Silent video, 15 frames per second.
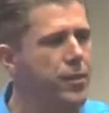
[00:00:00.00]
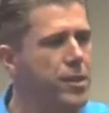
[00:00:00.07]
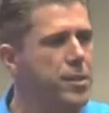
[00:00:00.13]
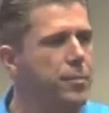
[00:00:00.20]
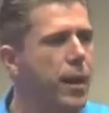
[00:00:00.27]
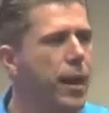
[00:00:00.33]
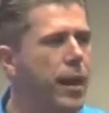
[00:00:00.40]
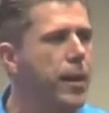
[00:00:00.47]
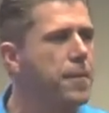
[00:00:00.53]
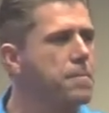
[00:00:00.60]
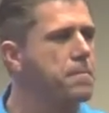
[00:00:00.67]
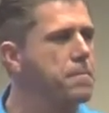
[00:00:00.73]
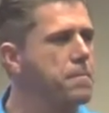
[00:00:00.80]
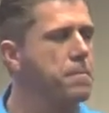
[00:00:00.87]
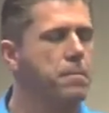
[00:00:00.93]
of this body?
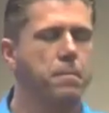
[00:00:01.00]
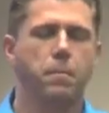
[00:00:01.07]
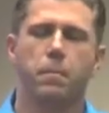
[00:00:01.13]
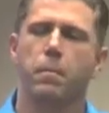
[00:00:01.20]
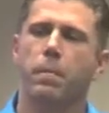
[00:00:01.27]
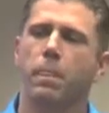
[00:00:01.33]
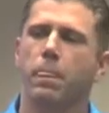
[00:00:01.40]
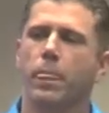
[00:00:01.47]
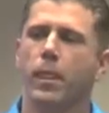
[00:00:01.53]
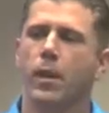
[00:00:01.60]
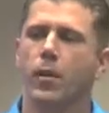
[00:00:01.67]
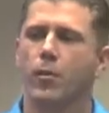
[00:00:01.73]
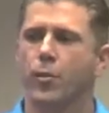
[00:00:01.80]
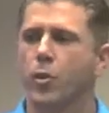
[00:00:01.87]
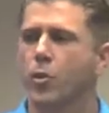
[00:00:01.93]

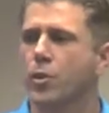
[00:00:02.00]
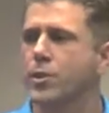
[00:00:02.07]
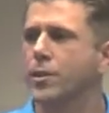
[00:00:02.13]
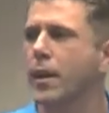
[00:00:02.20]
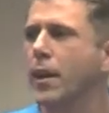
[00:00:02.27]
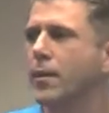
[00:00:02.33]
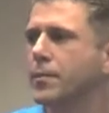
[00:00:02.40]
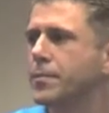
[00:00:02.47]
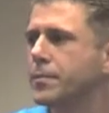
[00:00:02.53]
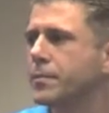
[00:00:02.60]
Of course not.